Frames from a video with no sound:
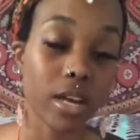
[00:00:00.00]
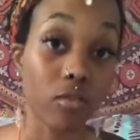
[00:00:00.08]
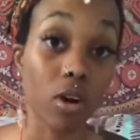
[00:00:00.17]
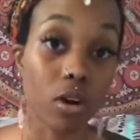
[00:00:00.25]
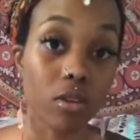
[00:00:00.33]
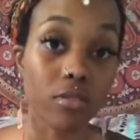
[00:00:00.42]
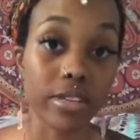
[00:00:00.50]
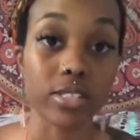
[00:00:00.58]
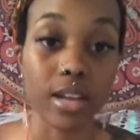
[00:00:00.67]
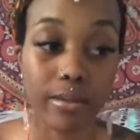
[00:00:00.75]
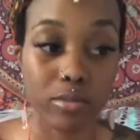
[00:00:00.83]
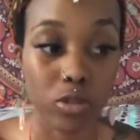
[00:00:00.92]
evolve. It's
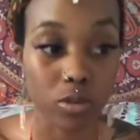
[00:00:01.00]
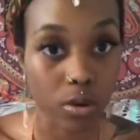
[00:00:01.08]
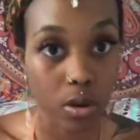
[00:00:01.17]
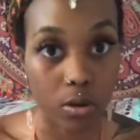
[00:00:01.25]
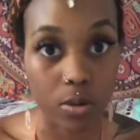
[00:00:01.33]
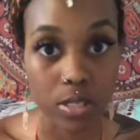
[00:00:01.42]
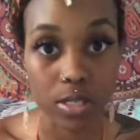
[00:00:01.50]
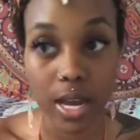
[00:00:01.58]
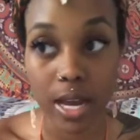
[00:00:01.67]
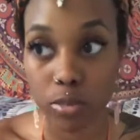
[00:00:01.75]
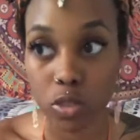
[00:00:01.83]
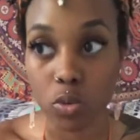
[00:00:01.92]
time to grow. It's
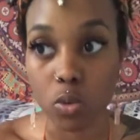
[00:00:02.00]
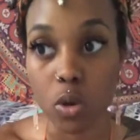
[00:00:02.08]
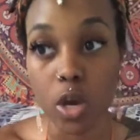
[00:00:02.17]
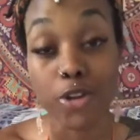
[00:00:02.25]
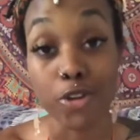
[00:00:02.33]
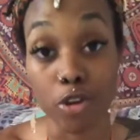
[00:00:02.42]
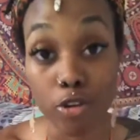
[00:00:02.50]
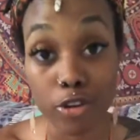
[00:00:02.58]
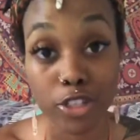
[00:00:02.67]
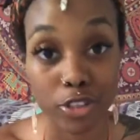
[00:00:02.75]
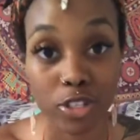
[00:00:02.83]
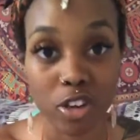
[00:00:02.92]
time to
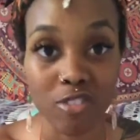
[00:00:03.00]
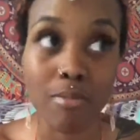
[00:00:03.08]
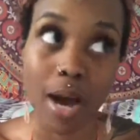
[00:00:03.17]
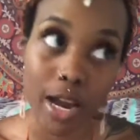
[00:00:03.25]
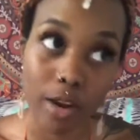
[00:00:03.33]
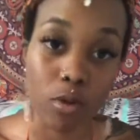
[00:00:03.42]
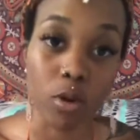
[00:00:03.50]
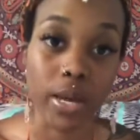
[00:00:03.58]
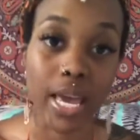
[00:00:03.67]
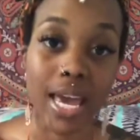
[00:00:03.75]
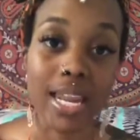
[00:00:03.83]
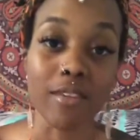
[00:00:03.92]
nourish yourself by
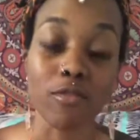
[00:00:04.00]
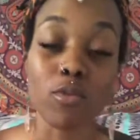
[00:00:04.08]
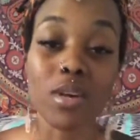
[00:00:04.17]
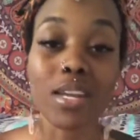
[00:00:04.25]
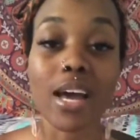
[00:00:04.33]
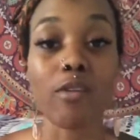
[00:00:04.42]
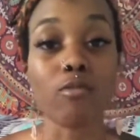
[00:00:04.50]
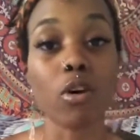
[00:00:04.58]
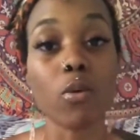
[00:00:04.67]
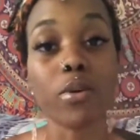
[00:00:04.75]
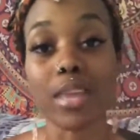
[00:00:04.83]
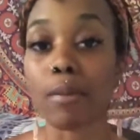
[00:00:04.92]
growing. And if you cannot
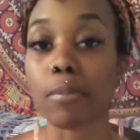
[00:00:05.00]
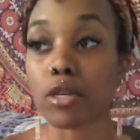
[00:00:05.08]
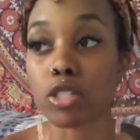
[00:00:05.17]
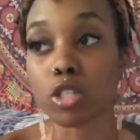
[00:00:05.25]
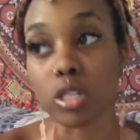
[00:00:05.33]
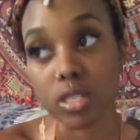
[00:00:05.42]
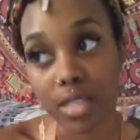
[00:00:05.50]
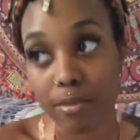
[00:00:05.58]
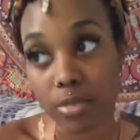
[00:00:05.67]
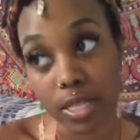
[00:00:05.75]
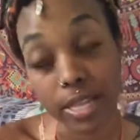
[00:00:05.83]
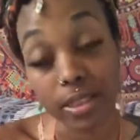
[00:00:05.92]
grow with that person, it's
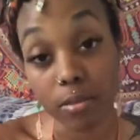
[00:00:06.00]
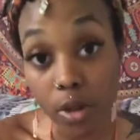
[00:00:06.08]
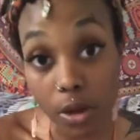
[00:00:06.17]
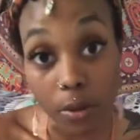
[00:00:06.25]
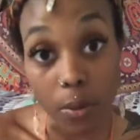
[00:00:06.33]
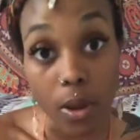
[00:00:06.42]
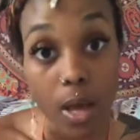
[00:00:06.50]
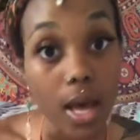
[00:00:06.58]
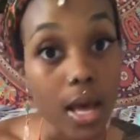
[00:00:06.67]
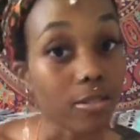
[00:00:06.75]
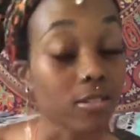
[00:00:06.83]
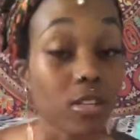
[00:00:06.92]
time to let them go.
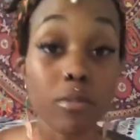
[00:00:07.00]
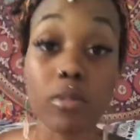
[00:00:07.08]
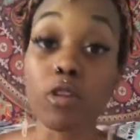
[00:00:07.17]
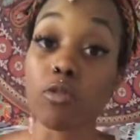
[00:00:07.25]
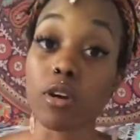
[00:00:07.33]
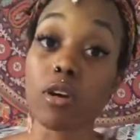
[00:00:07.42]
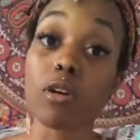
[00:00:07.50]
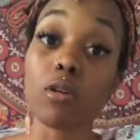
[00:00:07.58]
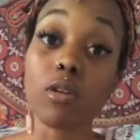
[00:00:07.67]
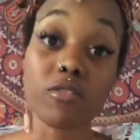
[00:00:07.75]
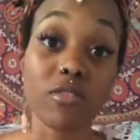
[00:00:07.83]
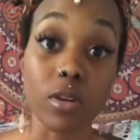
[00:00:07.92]
Just gonna be
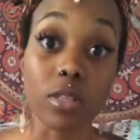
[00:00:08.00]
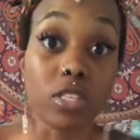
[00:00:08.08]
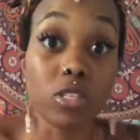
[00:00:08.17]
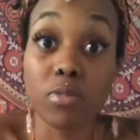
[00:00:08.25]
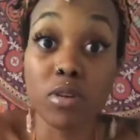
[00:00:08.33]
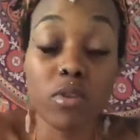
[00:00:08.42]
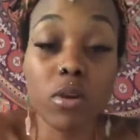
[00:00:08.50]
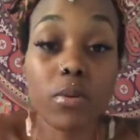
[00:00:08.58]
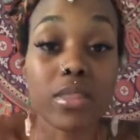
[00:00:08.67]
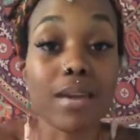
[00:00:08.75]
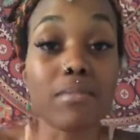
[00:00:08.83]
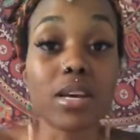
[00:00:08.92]
real. Just be real
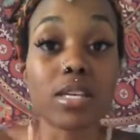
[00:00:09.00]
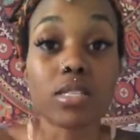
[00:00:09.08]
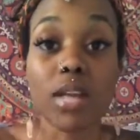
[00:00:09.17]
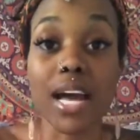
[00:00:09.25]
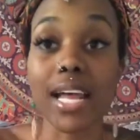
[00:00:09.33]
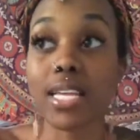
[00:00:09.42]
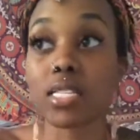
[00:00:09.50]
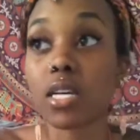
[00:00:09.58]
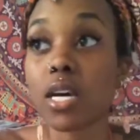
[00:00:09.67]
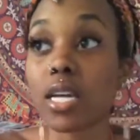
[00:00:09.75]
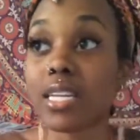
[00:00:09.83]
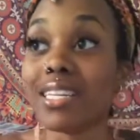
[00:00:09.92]
with that, because that is
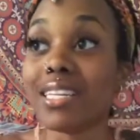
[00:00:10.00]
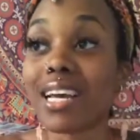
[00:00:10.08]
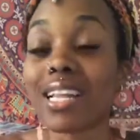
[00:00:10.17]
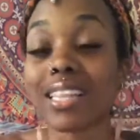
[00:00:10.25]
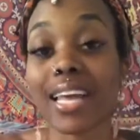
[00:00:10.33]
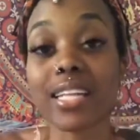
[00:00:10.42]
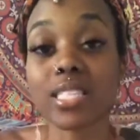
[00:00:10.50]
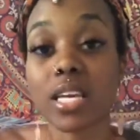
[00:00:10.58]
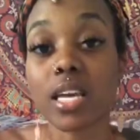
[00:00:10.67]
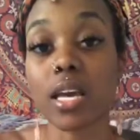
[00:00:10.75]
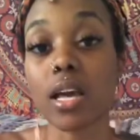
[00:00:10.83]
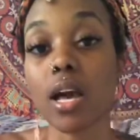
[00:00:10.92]

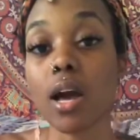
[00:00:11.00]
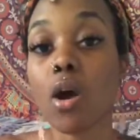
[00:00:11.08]
neglecting